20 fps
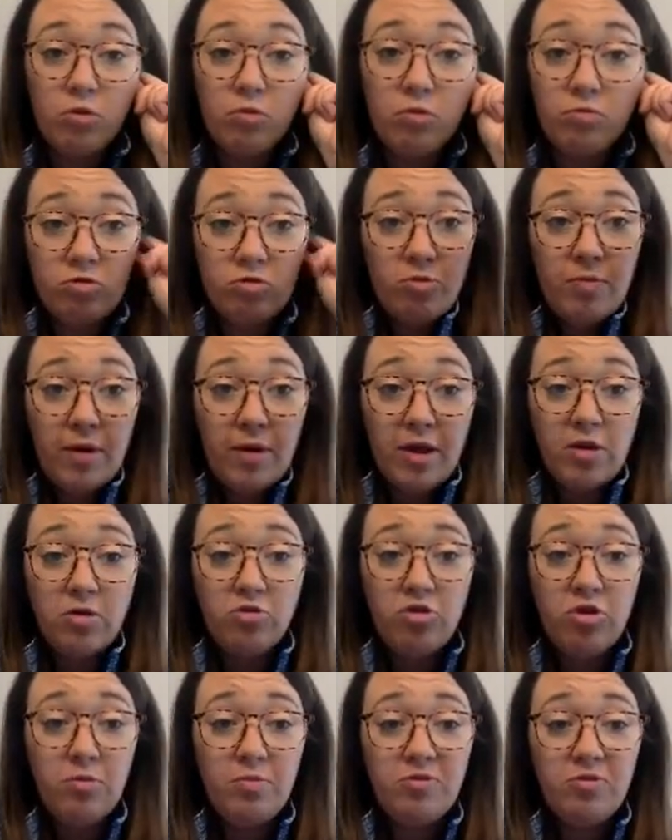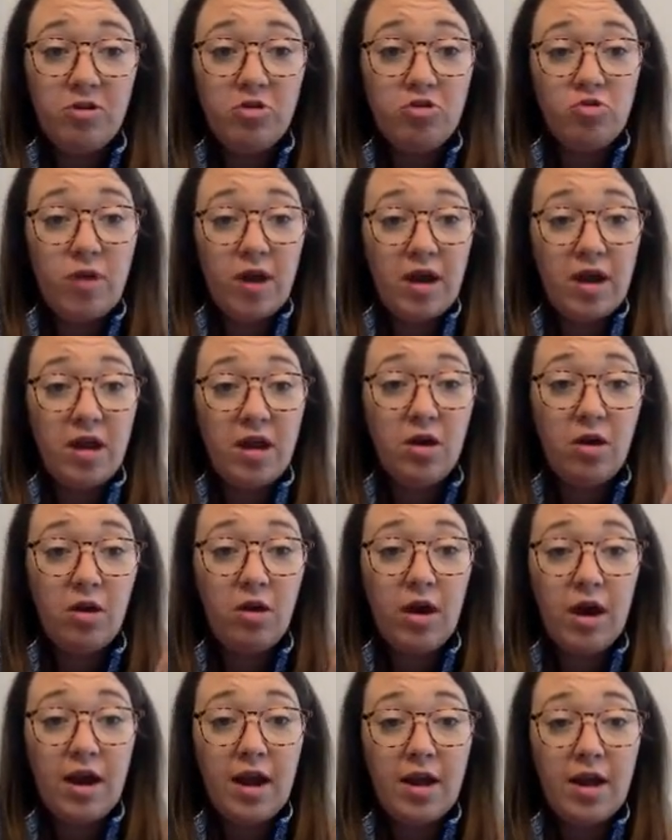do my YouTube search right here
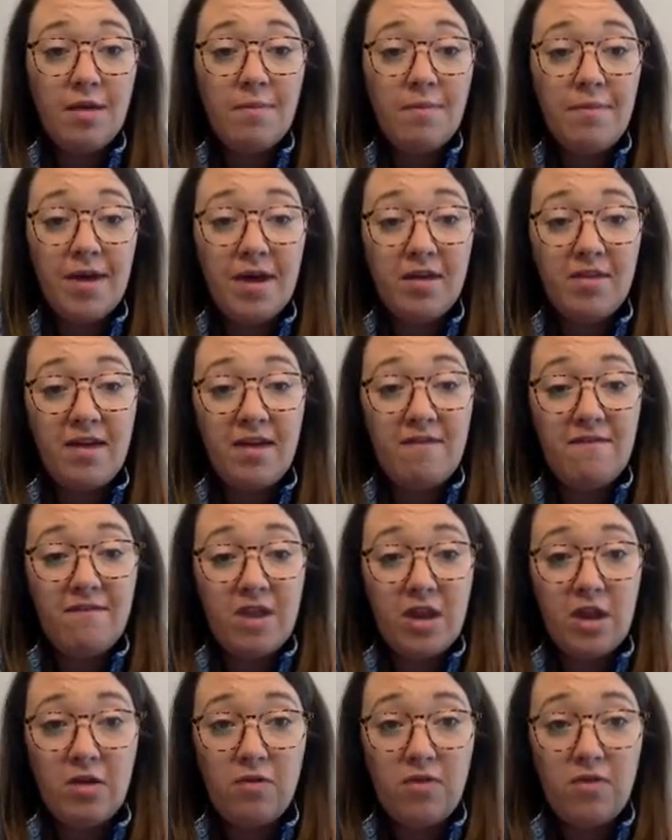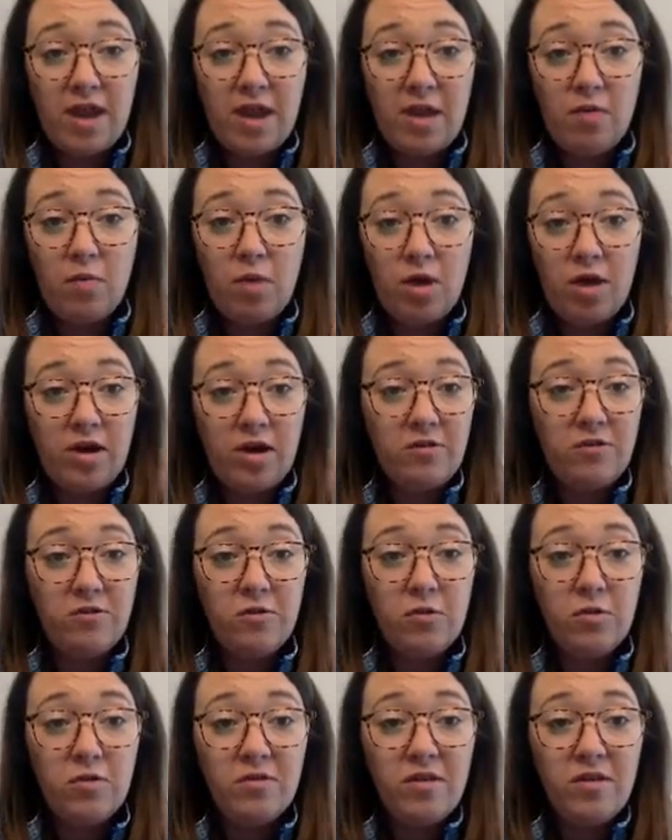and I can pick that video that I want. As soon
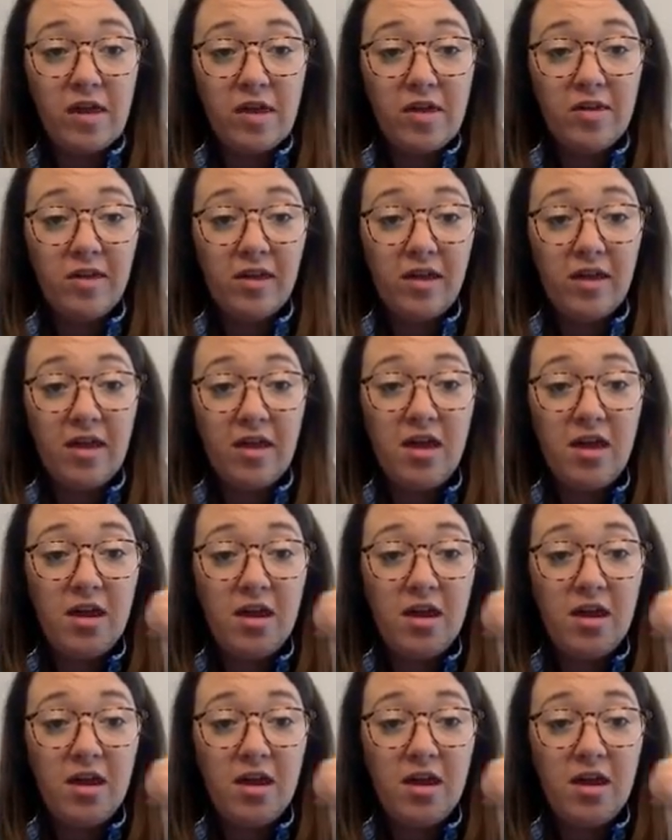as I click it,